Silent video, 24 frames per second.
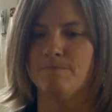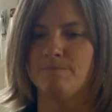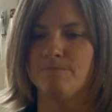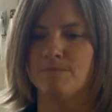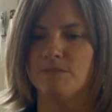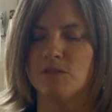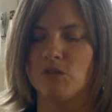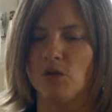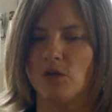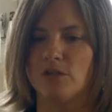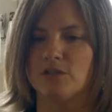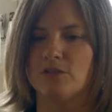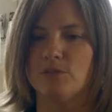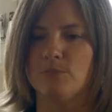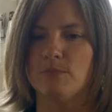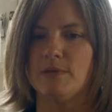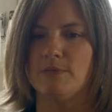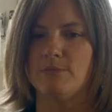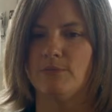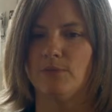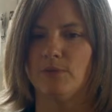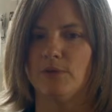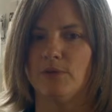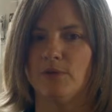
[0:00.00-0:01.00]
talked to
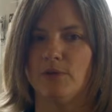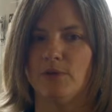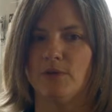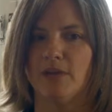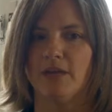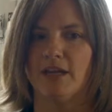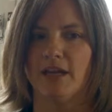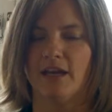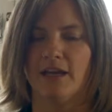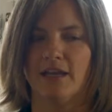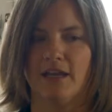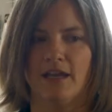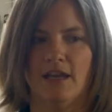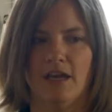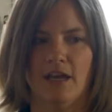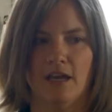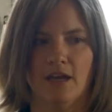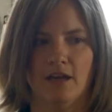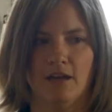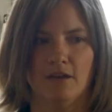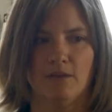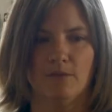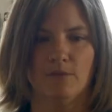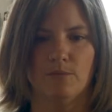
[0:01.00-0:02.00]
people, and
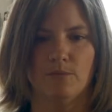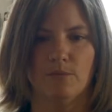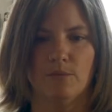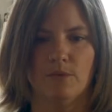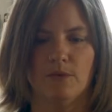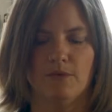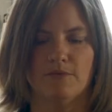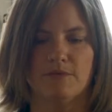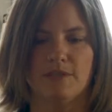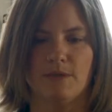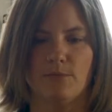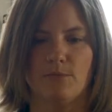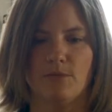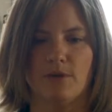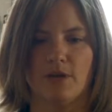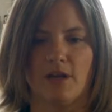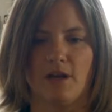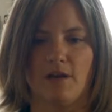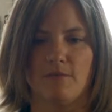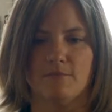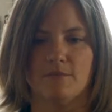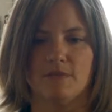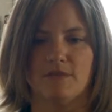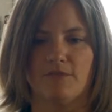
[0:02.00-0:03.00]
if someone
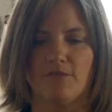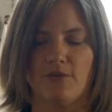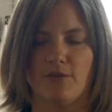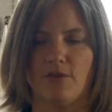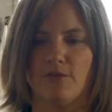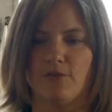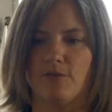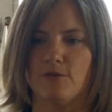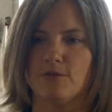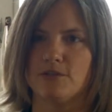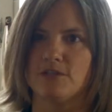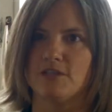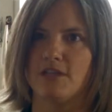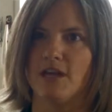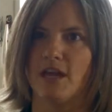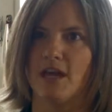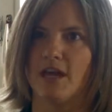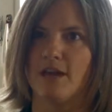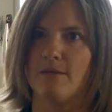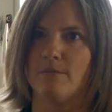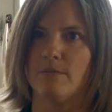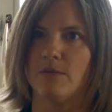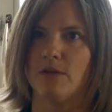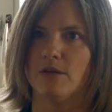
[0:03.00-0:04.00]
comes for the first
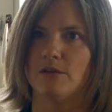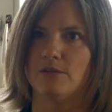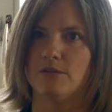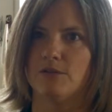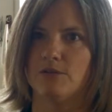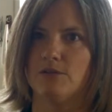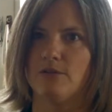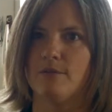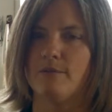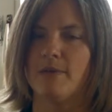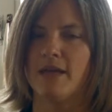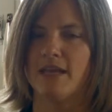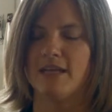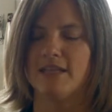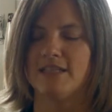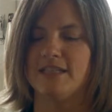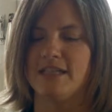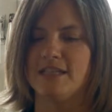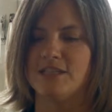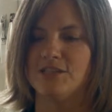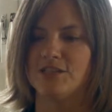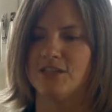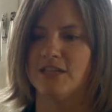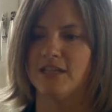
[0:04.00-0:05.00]
time to a
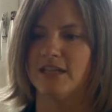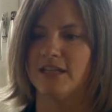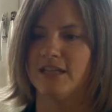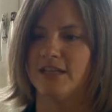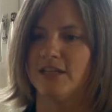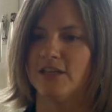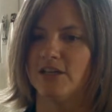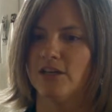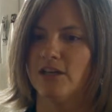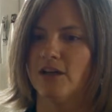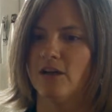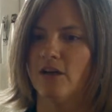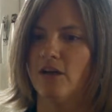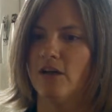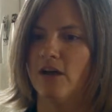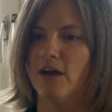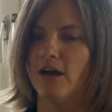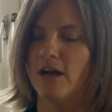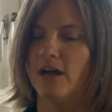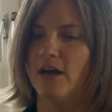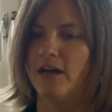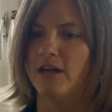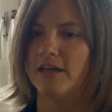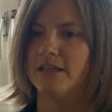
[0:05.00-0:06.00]
meditation here,
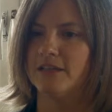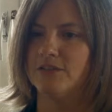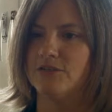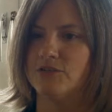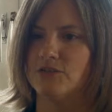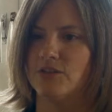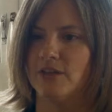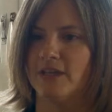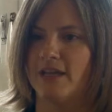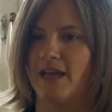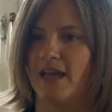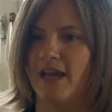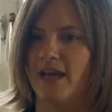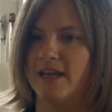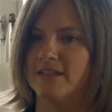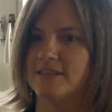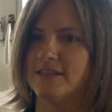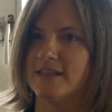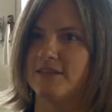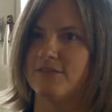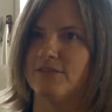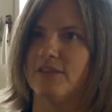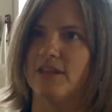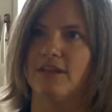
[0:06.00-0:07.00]
I usually
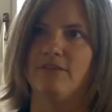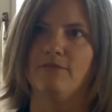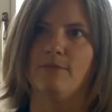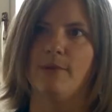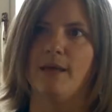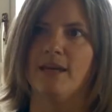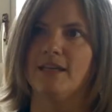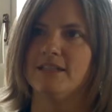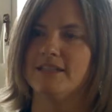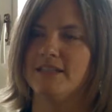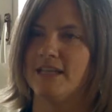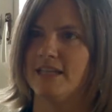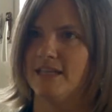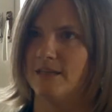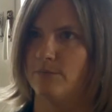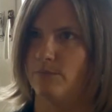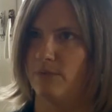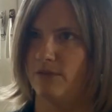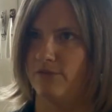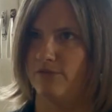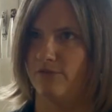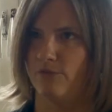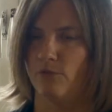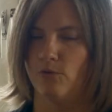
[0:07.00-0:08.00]
ask if they've meditated
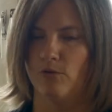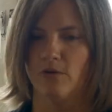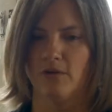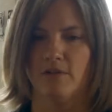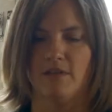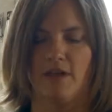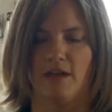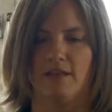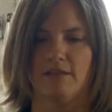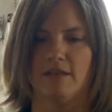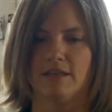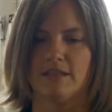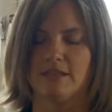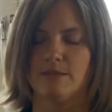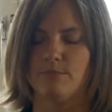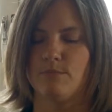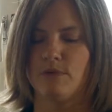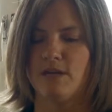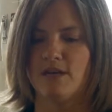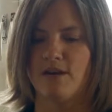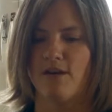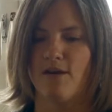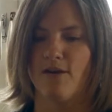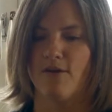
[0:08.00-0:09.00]
before. That lets
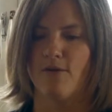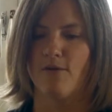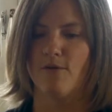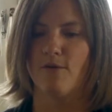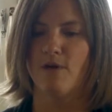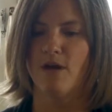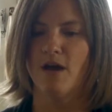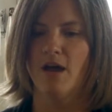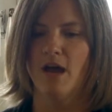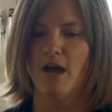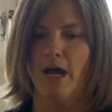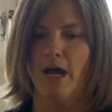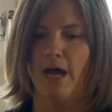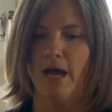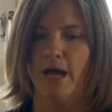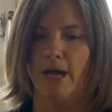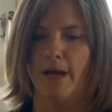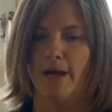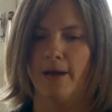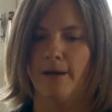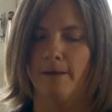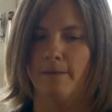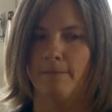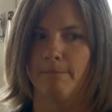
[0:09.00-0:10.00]
me know
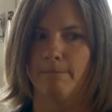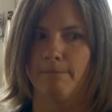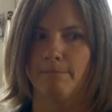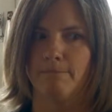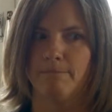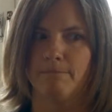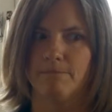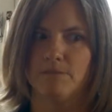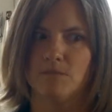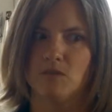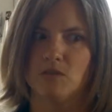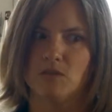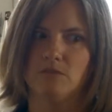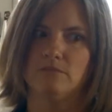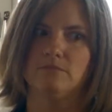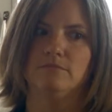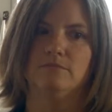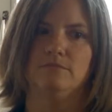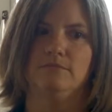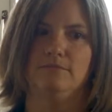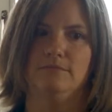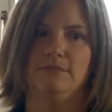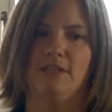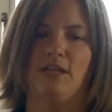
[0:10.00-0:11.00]

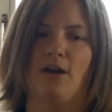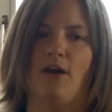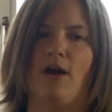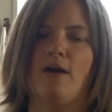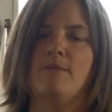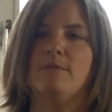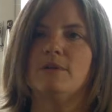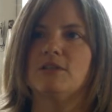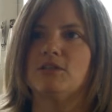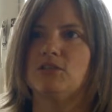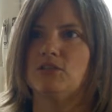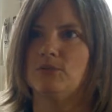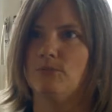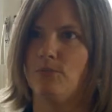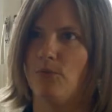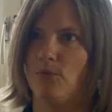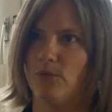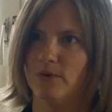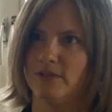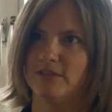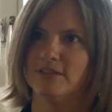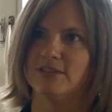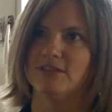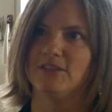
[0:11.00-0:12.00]
how much
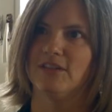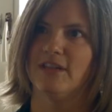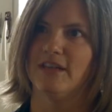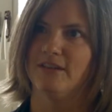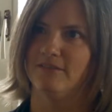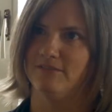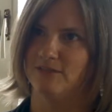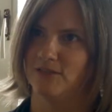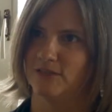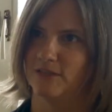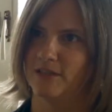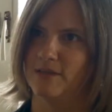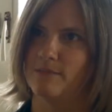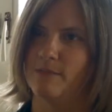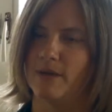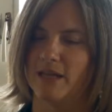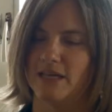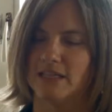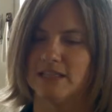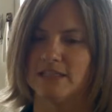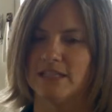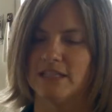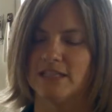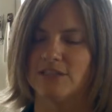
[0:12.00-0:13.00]
support to give during the
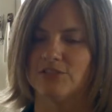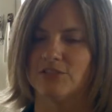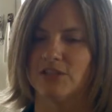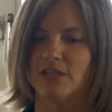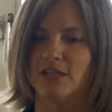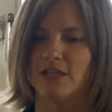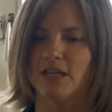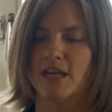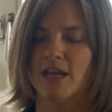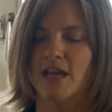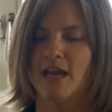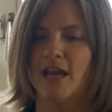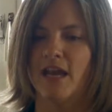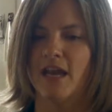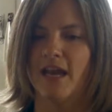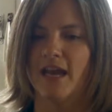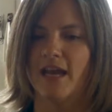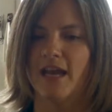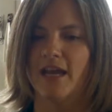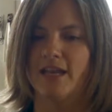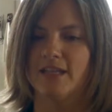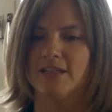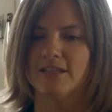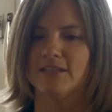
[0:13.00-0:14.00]
meditation.
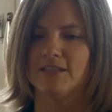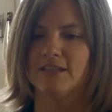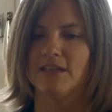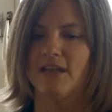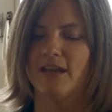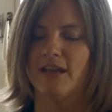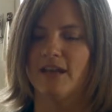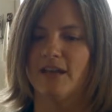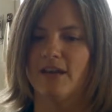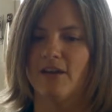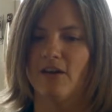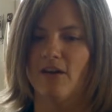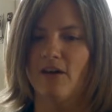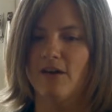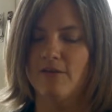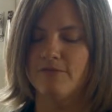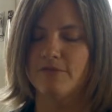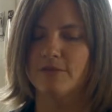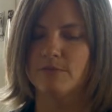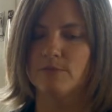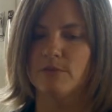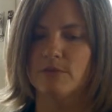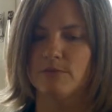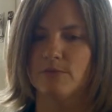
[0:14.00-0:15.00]
And
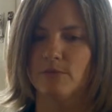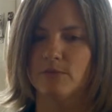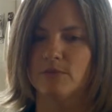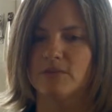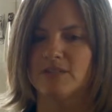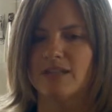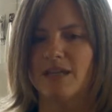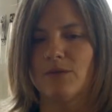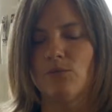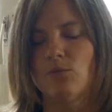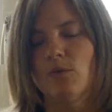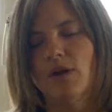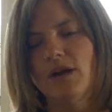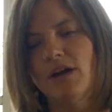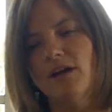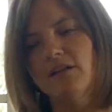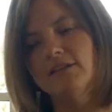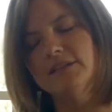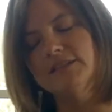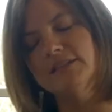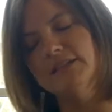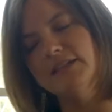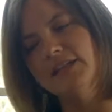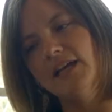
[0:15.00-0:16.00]
often people will say,
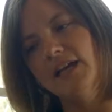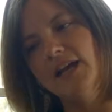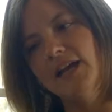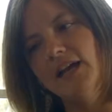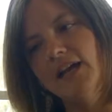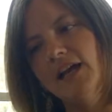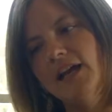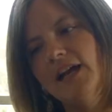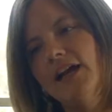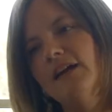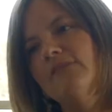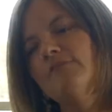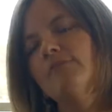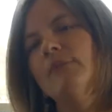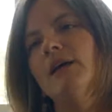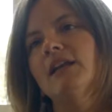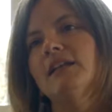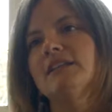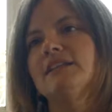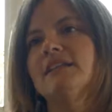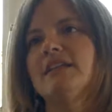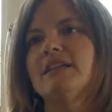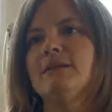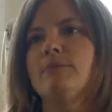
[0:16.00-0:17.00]
well, yeah, I've
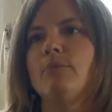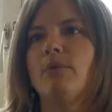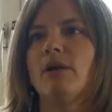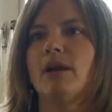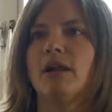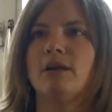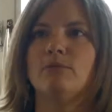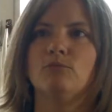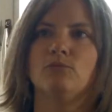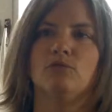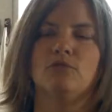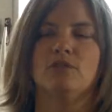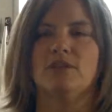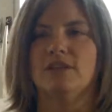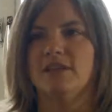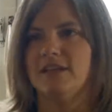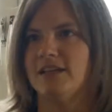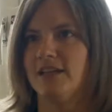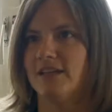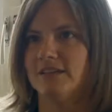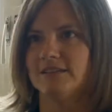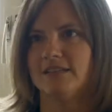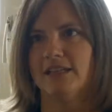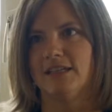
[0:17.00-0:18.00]
meditated, but I'm really
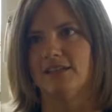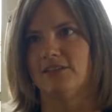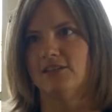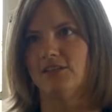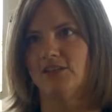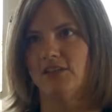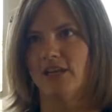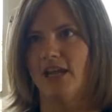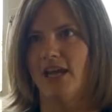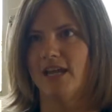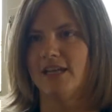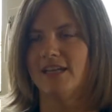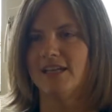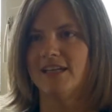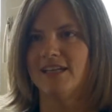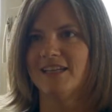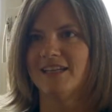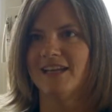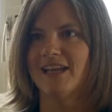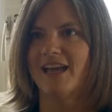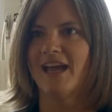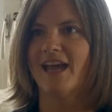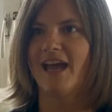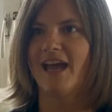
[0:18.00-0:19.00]
not that good at
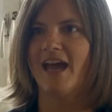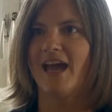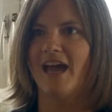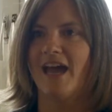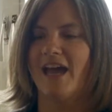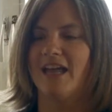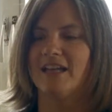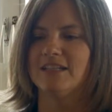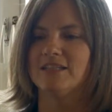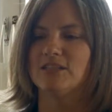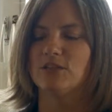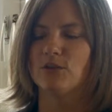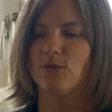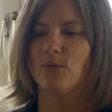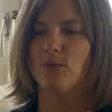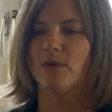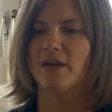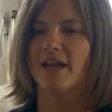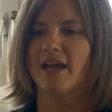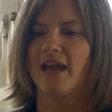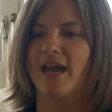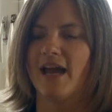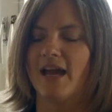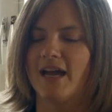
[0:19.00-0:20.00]
it. And so
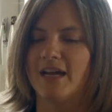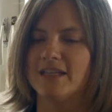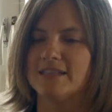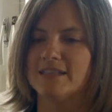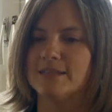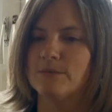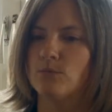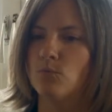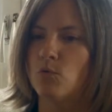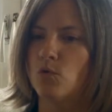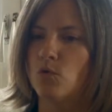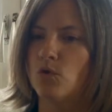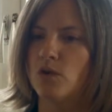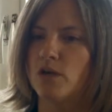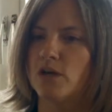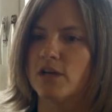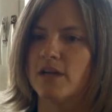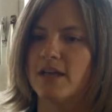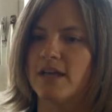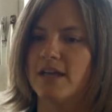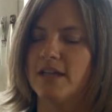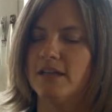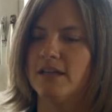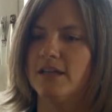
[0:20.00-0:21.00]
when I ask
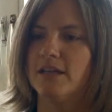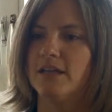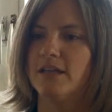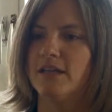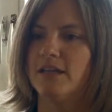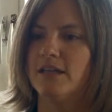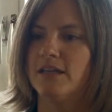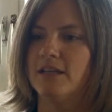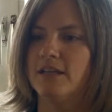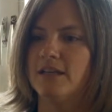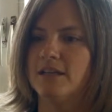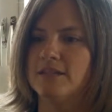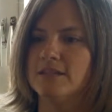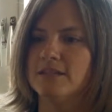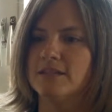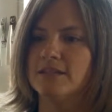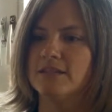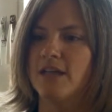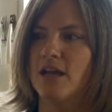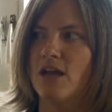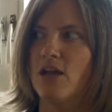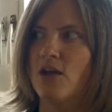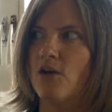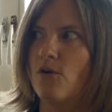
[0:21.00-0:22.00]
more, it
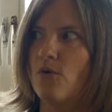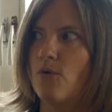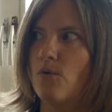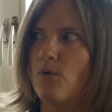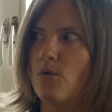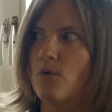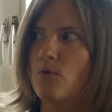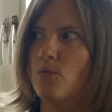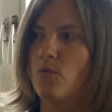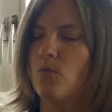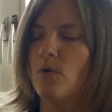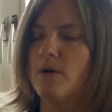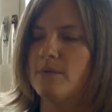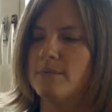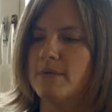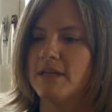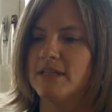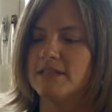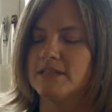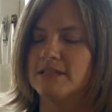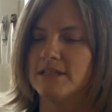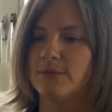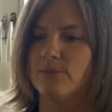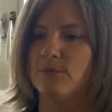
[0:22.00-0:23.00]
is what
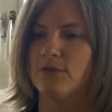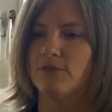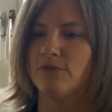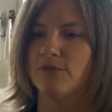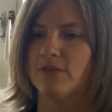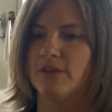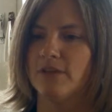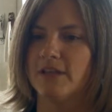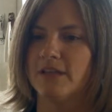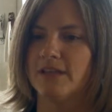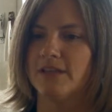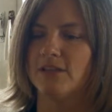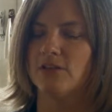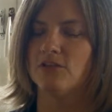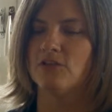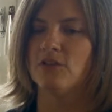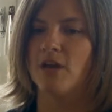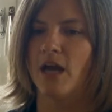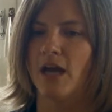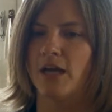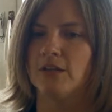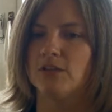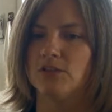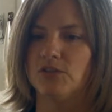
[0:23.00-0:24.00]
makes someone feel like they're
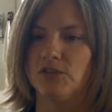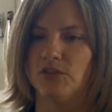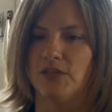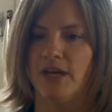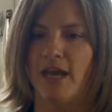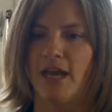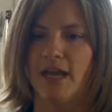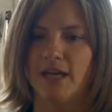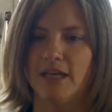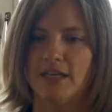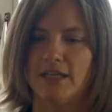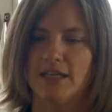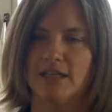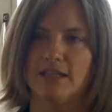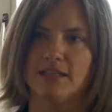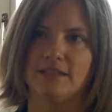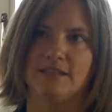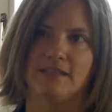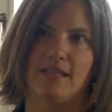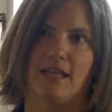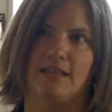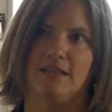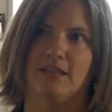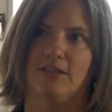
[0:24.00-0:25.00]
not good at it
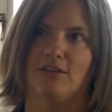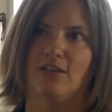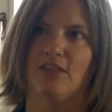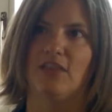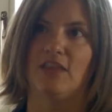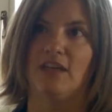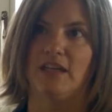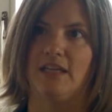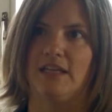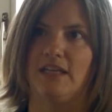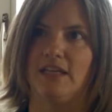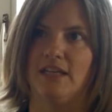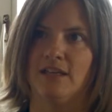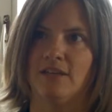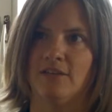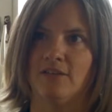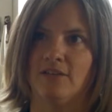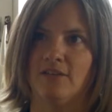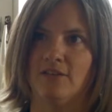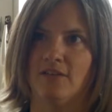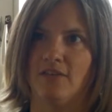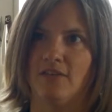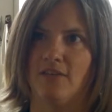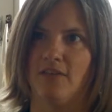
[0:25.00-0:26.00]
is that they're thinking,
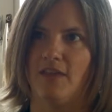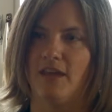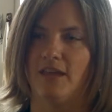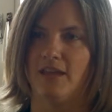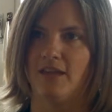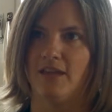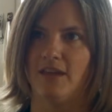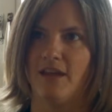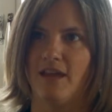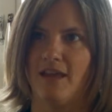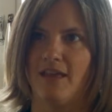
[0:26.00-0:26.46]
that